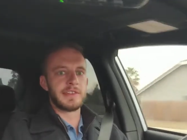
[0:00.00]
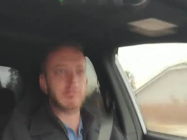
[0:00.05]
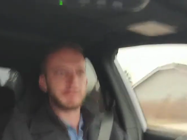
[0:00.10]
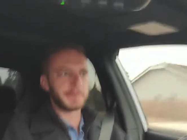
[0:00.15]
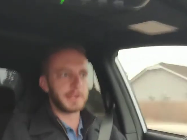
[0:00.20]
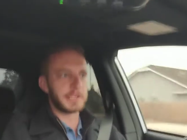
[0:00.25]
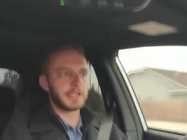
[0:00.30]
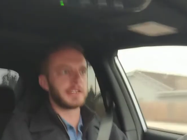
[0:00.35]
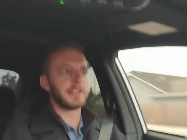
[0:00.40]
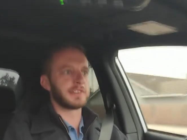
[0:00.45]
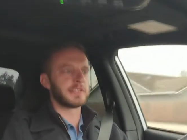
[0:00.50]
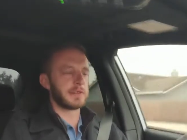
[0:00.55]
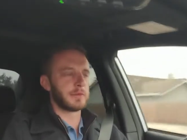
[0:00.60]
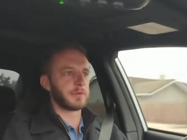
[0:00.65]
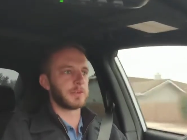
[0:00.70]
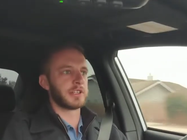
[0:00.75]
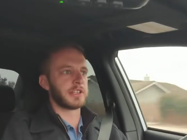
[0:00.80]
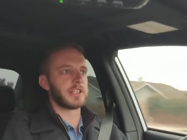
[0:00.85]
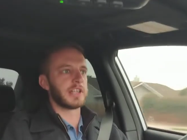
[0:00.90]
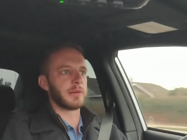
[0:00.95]
typically
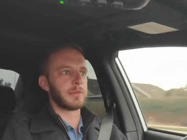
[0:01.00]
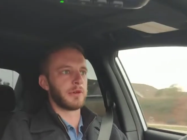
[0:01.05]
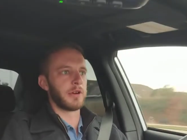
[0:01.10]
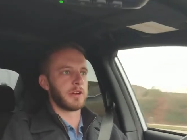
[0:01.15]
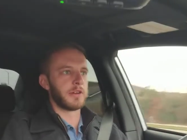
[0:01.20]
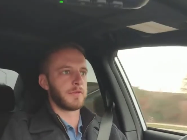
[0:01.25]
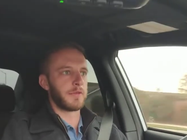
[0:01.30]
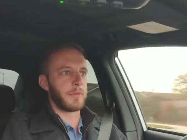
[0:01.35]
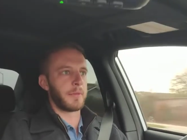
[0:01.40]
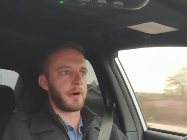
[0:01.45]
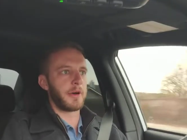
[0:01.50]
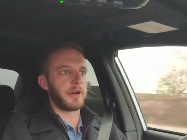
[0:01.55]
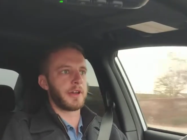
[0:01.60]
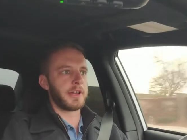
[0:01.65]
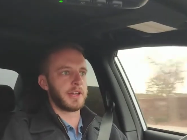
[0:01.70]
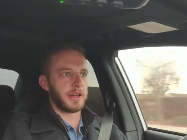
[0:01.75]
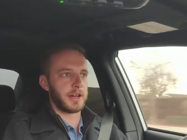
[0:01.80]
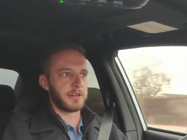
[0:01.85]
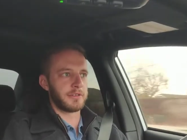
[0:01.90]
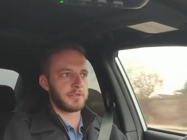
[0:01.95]
somewhere in the neighborhood of about
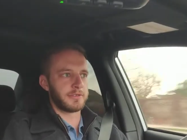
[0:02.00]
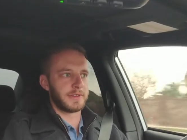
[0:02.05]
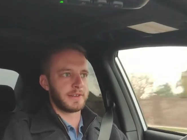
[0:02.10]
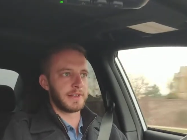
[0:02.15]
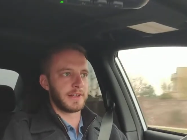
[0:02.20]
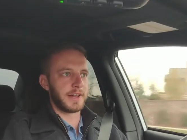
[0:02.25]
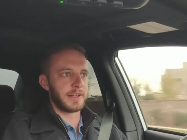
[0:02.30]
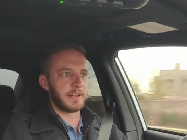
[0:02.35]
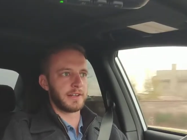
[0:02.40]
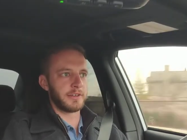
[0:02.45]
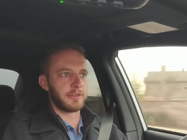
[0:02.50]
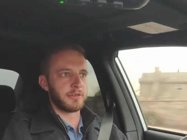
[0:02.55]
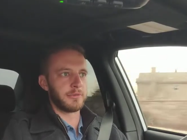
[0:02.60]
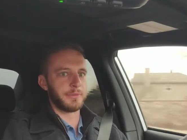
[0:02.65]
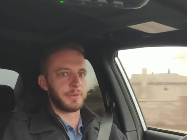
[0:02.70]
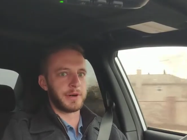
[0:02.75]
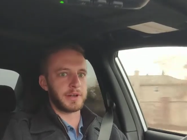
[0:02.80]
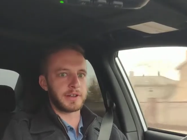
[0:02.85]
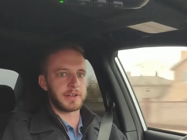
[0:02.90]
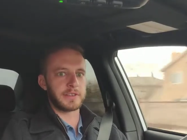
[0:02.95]
$800 to
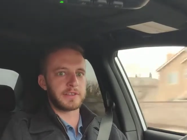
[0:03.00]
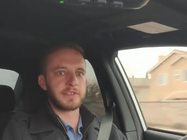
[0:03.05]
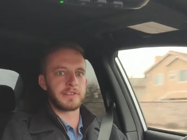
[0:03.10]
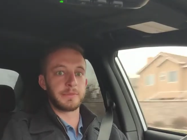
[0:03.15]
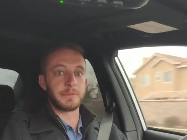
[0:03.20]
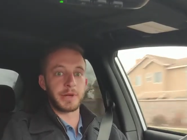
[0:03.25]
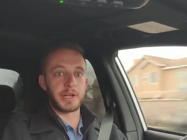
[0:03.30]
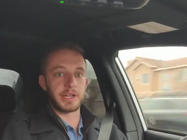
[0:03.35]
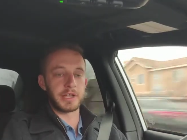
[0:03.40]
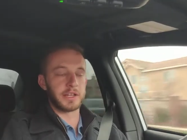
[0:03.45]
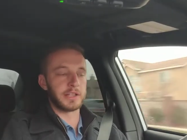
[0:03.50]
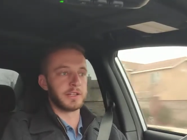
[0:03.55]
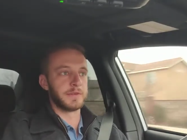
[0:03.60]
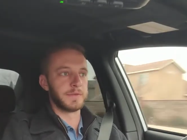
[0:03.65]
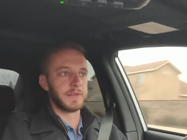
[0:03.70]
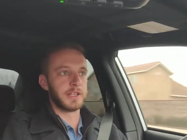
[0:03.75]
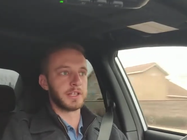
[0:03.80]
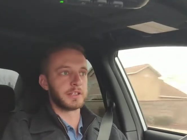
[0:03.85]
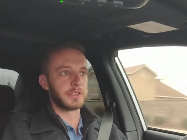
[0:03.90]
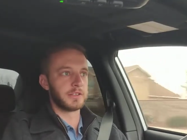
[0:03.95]
$900, depending on the
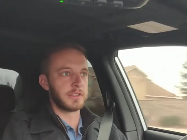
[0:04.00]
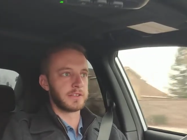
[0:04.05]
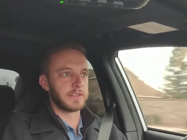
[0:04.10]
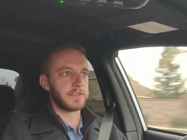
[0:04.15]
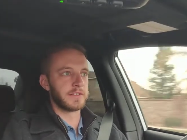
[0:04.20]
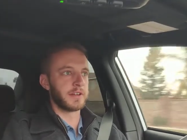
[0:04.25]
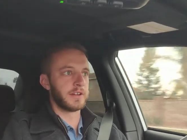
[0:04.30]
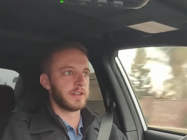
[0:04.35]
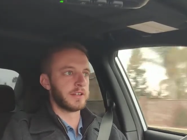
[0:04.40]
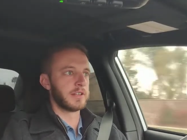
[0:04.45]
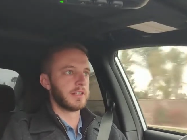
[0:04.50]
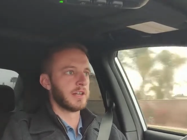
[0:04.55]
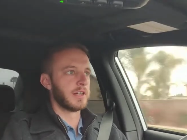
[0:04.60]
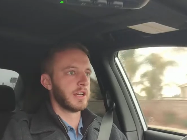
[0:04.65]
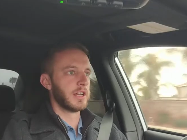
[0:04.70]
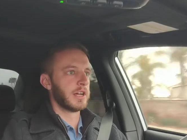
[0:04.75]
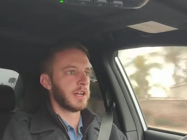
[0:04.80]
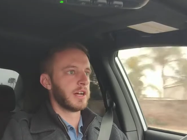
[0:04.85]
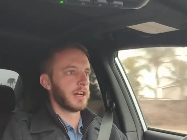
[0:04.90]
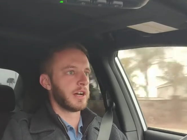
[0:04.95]
vehicle it's
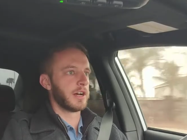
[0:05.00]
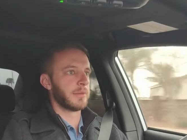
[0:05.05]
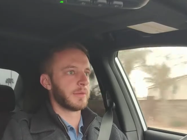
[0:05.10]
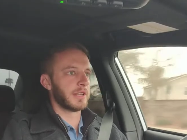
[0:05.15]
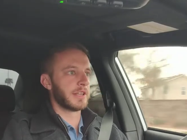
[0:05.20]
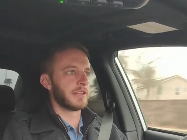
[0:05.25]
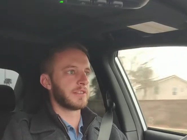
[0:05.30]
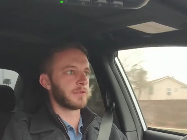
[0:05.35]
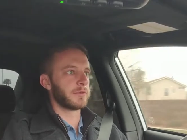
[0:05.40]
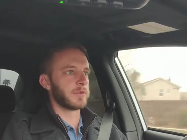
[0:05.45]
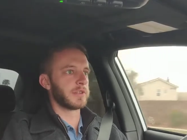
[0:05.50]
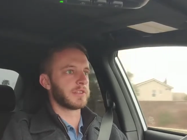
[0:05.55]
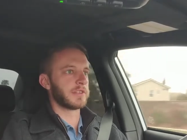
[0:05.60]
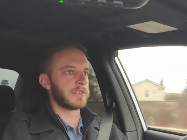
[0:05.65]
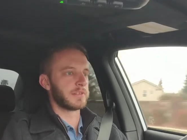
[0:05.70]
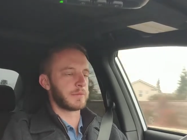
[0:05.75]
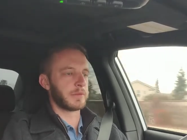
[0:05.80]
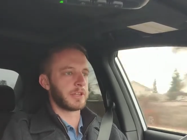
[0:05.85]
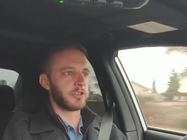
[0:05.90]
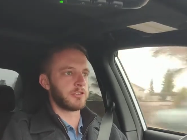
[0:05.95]
on. At least with
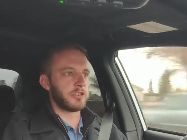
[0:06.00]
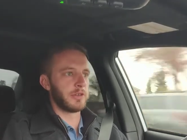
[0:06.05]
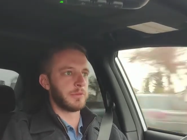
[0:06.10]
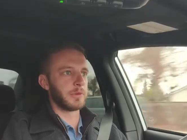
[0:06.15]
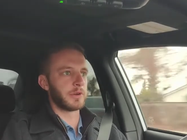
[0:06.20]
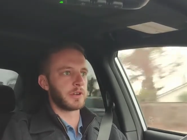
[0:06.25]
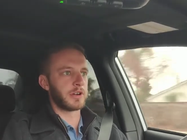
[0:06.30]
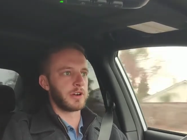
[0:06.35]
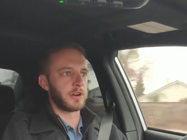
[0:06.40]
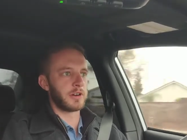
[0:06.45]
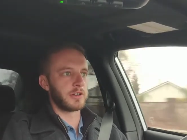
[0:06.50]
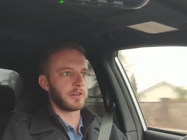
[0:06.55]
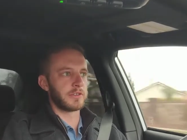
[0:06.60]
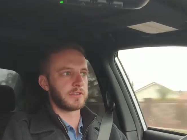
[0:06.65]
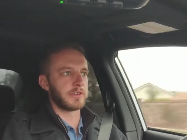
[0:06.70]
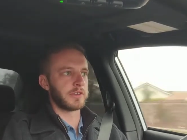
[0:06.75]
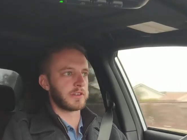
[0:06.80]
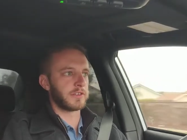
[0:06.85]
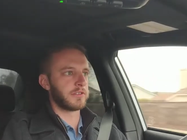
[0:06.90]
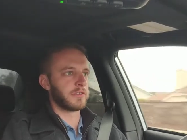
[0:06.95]
some of the cheaper
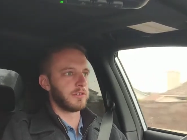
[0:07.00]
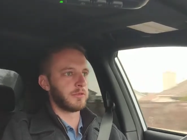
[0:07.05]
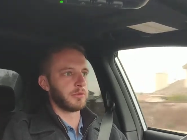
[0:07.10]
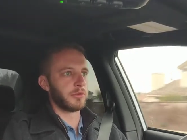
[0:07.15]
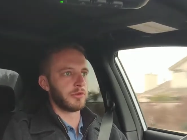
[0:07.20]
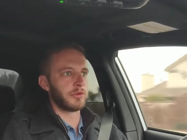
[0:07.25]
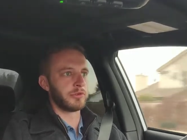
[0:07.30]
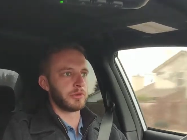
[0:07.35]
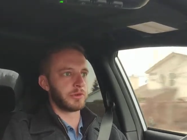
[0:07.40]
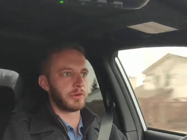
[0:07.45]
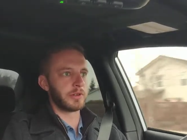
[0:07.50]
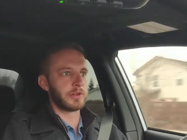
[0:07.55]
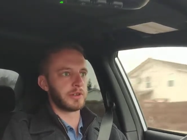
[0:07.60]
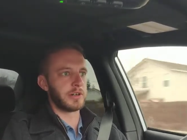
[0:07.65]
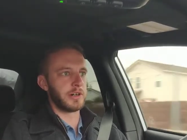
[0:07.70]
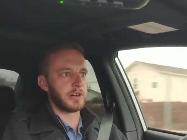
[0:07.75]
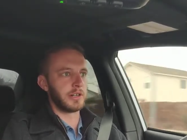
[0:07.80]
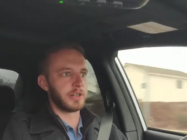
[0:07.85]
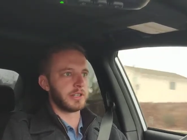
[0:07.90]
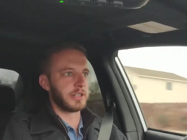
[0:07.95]
cars like Subaru,
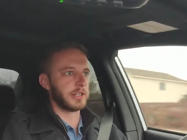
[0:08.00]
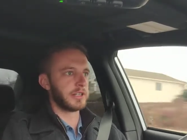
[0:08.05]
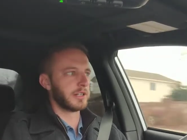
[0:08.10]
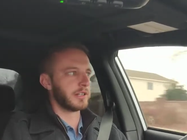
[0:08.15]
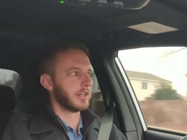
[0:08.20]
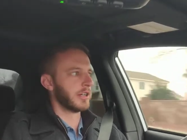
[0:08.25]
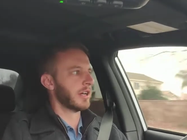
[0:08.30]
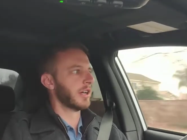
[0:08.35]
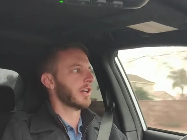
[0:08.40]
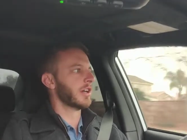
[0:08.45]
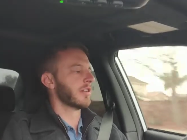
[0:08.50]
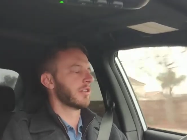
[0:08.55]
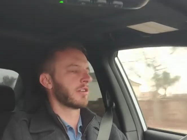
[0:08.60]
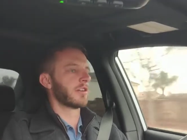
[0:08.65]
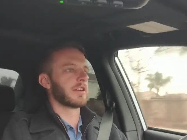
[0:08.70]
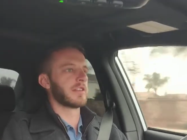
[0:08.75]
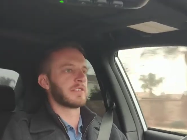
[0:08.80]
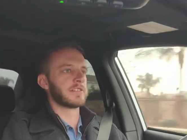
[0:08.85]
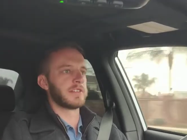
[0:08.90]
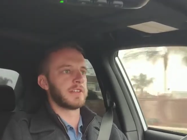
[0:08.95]
Toyota, Honda, you're
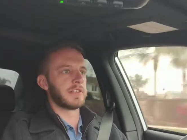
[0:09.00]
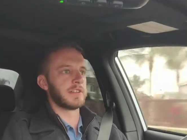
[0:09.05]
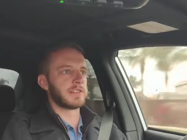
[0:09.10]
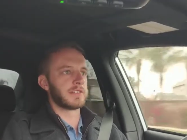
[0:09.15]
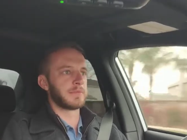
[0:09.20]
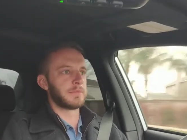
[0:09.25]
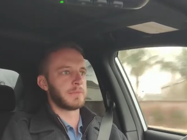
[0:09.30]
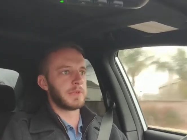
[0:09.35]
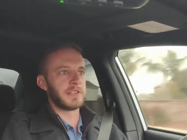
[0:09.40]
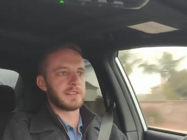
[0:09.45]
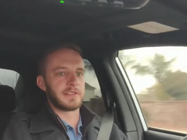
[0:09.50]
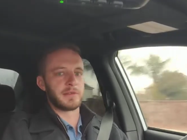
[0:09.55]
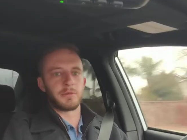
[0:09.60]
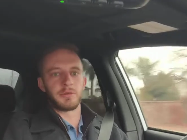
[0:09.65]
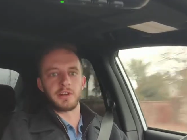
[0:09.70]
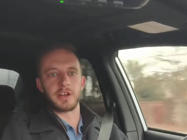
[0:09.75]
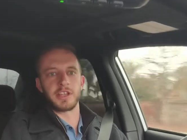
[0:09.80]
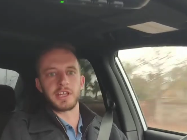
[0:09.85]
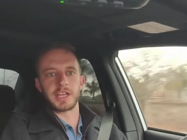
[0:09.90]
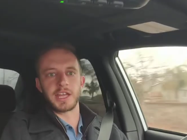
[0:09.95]
going to see it be
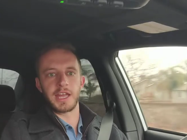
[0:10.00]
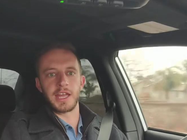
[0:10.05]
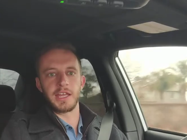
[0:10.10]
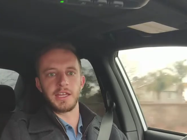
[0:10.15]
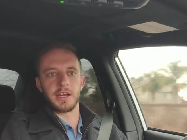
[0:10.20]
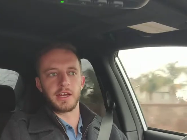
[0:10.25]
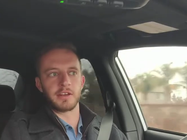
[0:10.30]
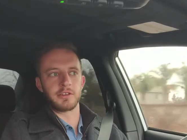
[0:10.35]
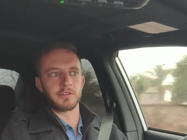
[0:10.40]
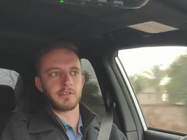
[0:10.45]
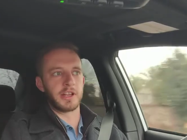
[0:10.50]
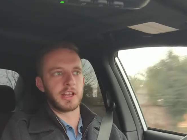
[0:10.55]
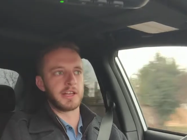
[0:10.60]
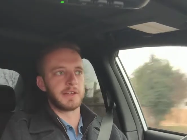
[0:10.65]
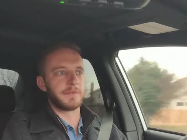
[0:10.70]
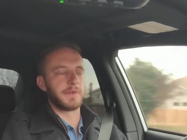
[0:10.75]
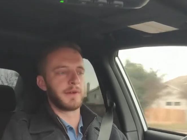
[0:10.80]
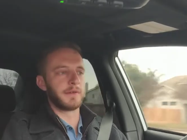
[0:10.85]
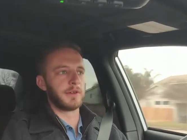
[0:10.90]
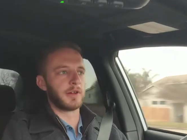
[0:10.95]
somewhere around like
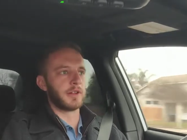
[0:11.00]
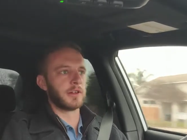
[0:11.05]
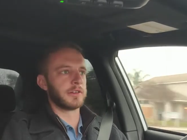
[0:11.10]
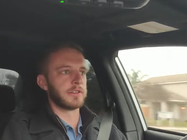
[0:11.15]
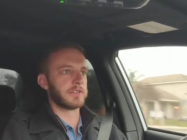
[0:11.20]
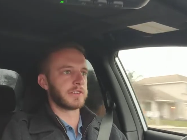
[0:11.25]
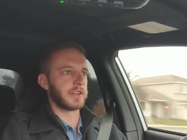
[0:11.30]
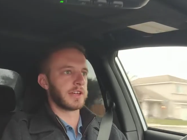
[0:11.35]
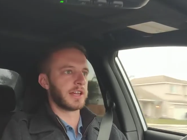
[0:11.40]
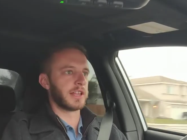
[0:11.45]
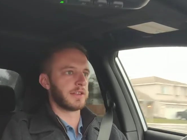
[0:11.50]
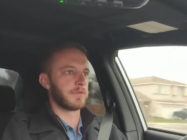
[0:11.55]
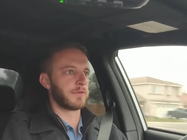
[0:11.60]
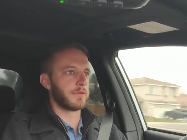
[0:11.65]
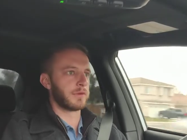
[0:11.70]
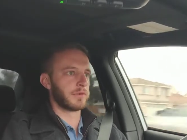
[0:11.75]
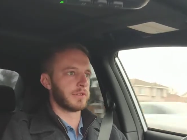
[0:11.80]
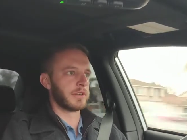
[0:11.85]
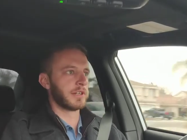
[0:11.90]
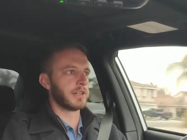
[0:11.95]
$895 in
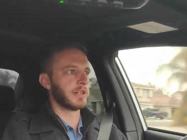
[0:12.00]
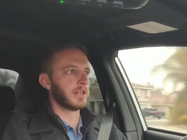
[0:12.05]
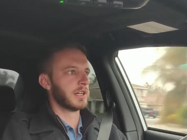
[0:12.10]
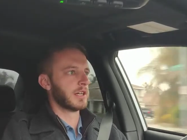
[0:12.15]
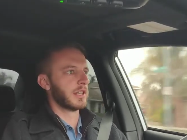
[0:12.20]
California.